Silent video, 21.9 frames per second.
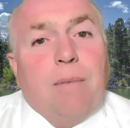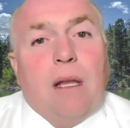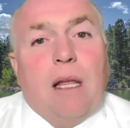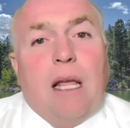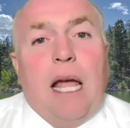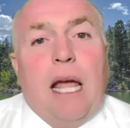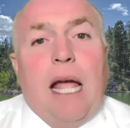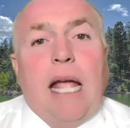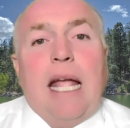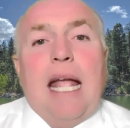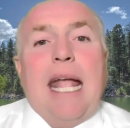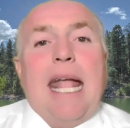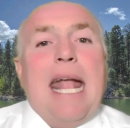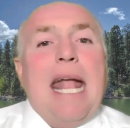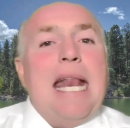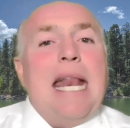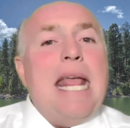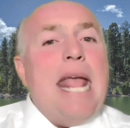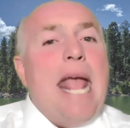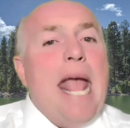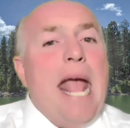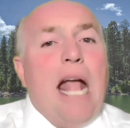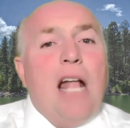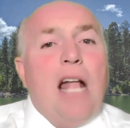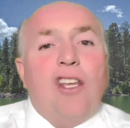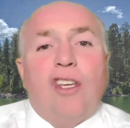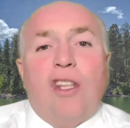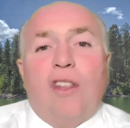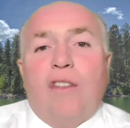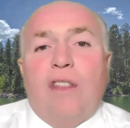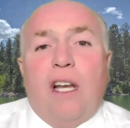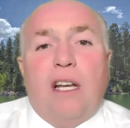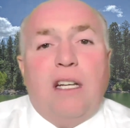Okay. Any
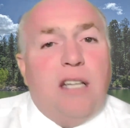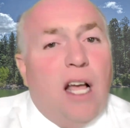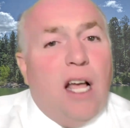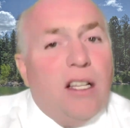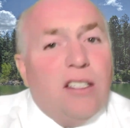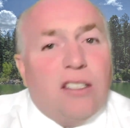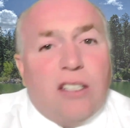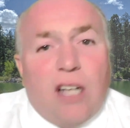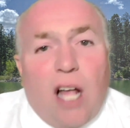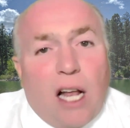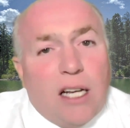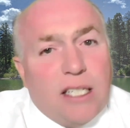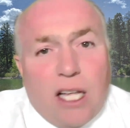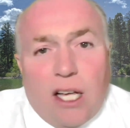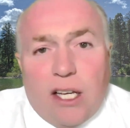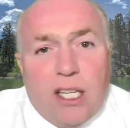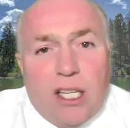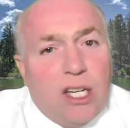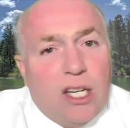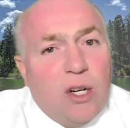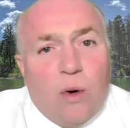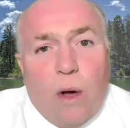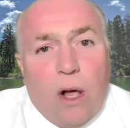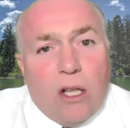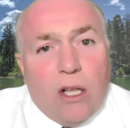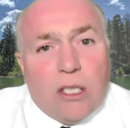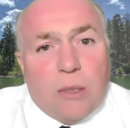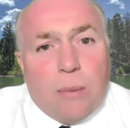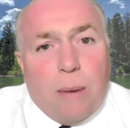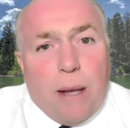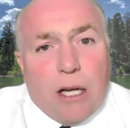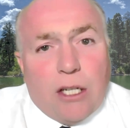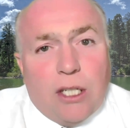agent that does not tell you to do a well
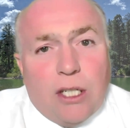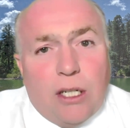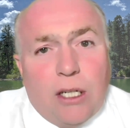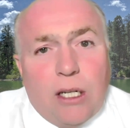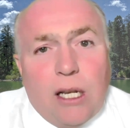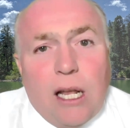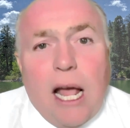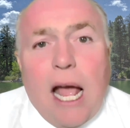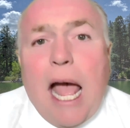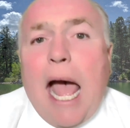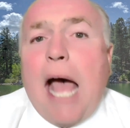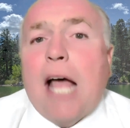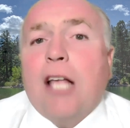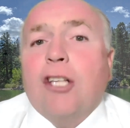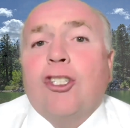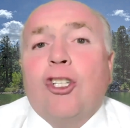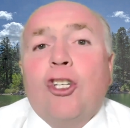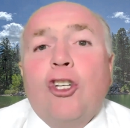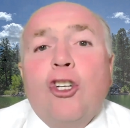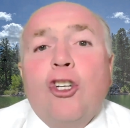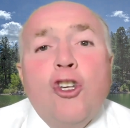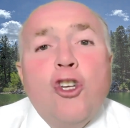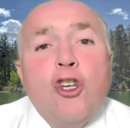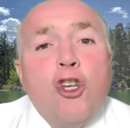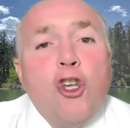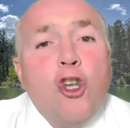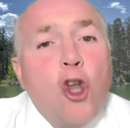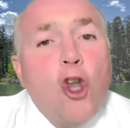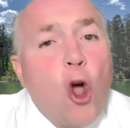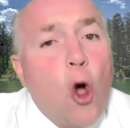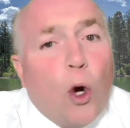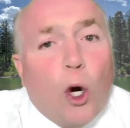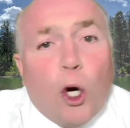inspection has
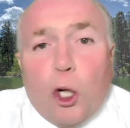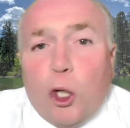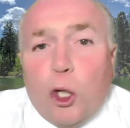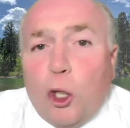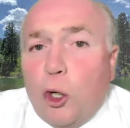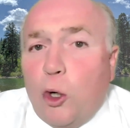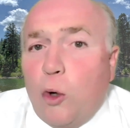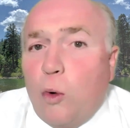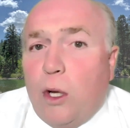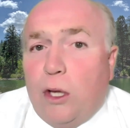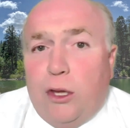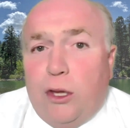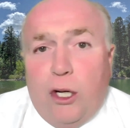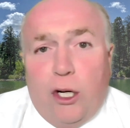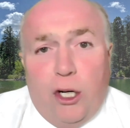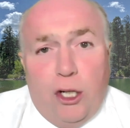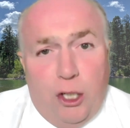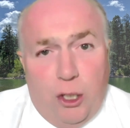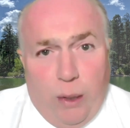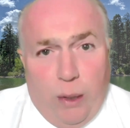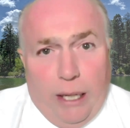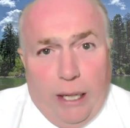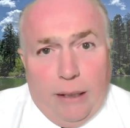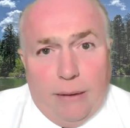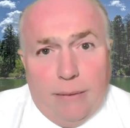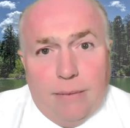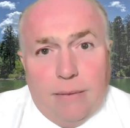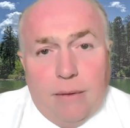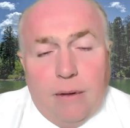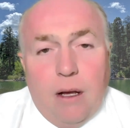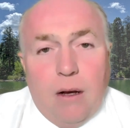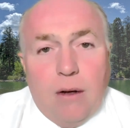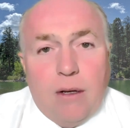no clue what they're doing.
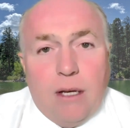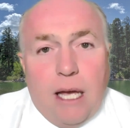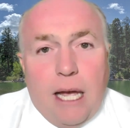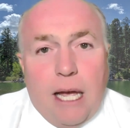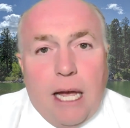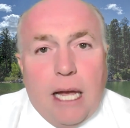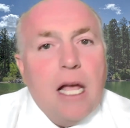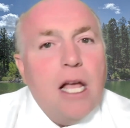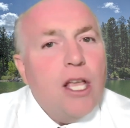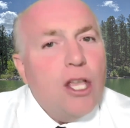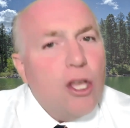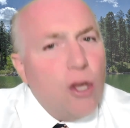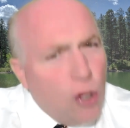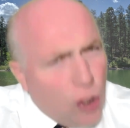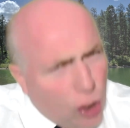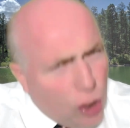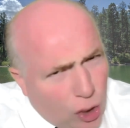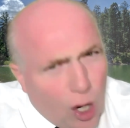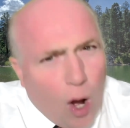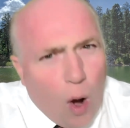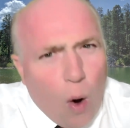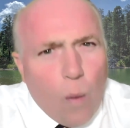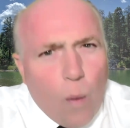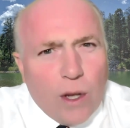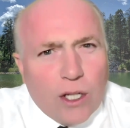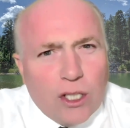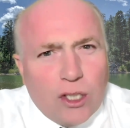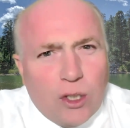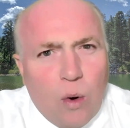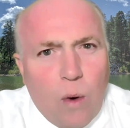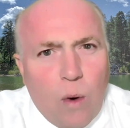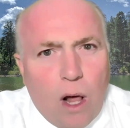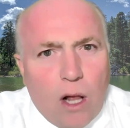Okay. You should always
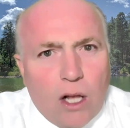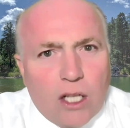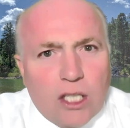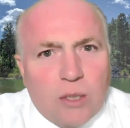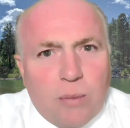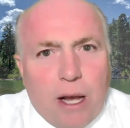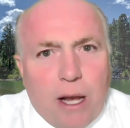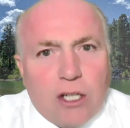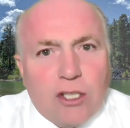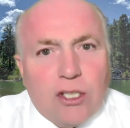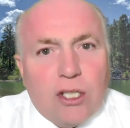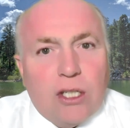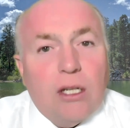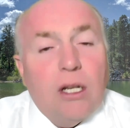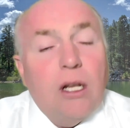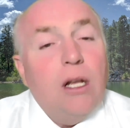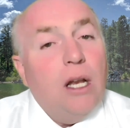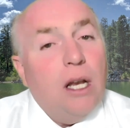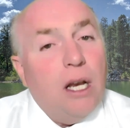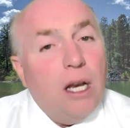do a well inspection.